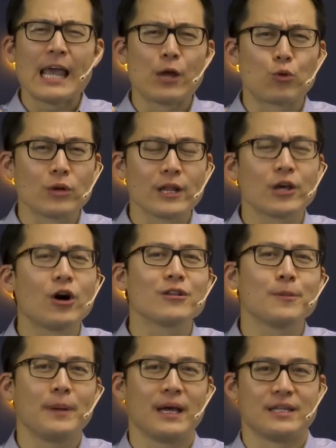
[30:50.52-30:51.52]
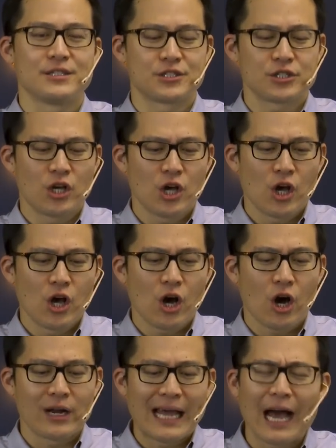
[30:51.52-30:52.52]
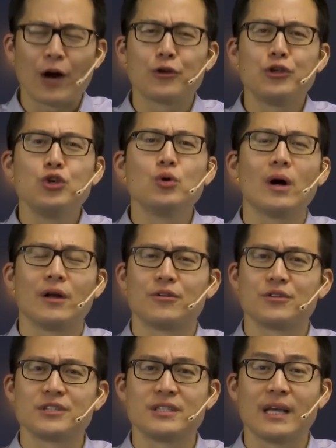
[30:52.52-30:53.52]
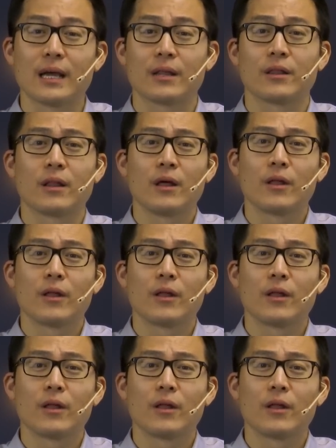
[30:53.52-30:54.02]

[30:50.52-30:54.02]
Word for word: It really all depends on how you understand